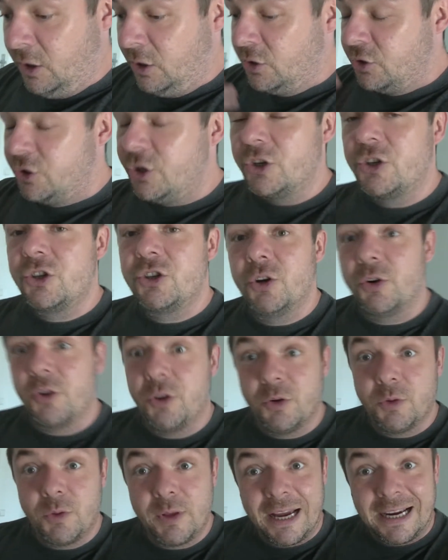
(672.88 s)
just show
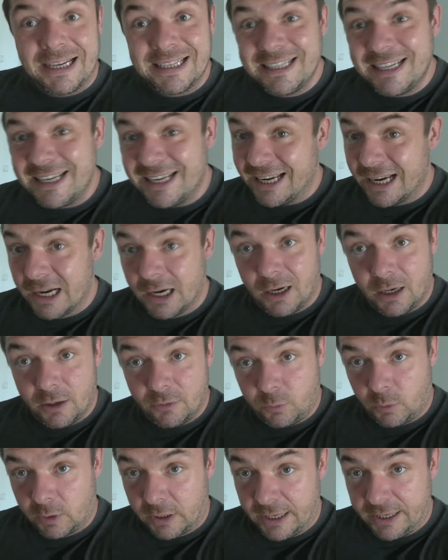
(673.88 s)
you the idea
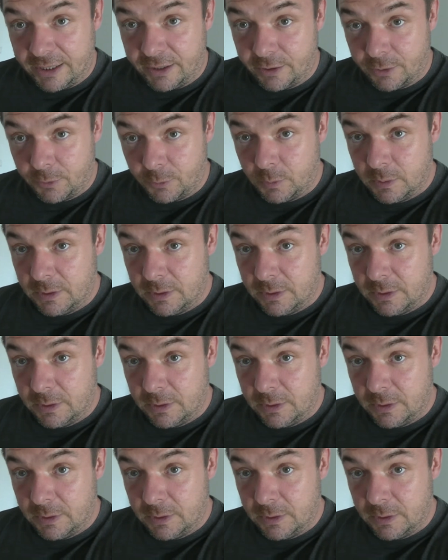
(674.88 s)
of what I do.